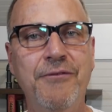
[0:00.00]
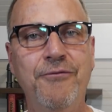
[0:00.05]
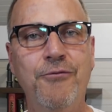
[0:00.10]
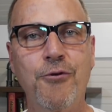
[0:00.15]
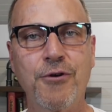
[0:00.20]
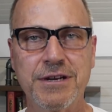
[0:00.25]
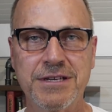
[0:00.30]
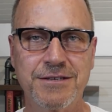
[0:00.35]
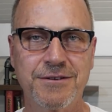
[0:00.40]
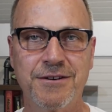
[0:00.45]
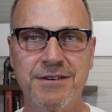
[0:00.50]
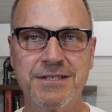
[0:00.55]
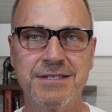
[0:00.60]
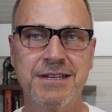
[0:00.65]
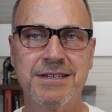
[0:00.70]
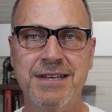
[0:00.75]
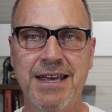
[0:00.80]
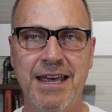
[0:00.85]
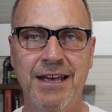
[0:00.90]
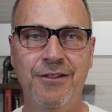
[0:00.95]
before it starts
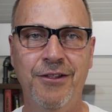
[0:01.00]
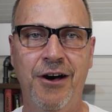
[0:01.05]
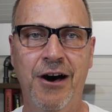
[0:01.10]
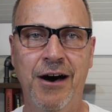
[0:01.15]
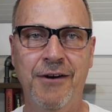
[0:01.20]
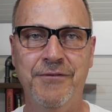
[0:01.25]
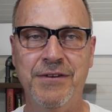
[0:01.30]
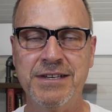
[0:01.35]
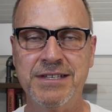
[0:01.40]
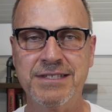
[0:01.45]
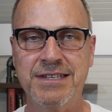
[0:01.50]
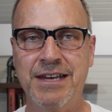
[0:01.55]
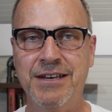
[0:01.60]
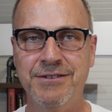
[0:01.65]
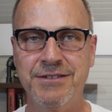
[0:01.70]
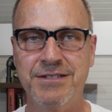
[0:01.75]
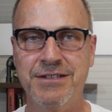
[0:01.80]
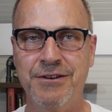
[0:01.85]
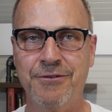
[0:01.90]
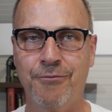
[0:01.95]
to tail off as
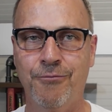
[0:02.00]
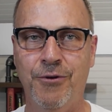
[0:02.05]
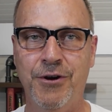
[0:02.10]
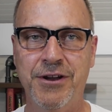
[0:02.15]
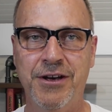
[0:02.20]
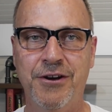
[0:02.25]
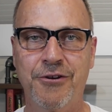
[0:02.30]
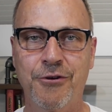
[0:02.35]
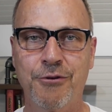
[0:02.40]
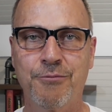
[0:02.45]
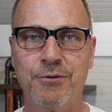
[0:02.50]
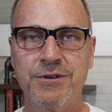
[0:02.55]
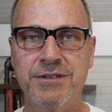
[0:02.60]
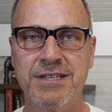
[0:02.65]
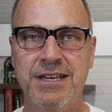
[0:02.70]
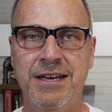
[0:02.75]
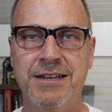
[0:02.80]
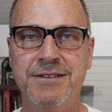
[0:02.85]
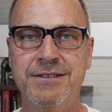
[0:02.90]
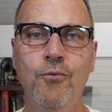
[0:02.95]
sales near one hundred
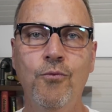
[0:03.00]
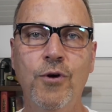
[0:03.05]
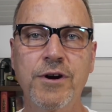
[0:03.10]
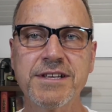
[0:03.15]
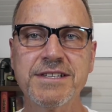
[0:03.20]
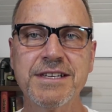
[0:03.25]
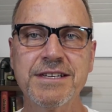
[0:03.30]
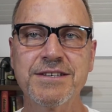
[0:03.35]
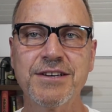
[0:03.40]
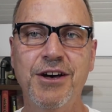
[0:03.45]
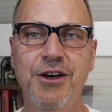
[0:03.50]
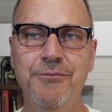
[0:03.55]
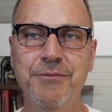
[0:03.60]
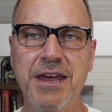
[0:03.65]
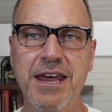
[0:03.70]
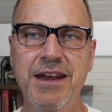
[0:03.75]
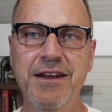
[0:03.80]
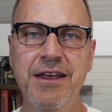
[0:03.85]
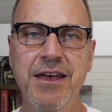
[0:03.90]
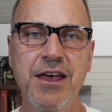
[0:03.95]
percent. What does this all
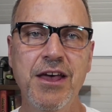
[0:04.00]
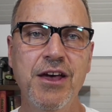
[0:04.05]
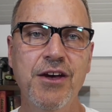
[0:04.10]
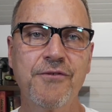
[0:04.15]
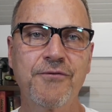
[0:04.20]
mean?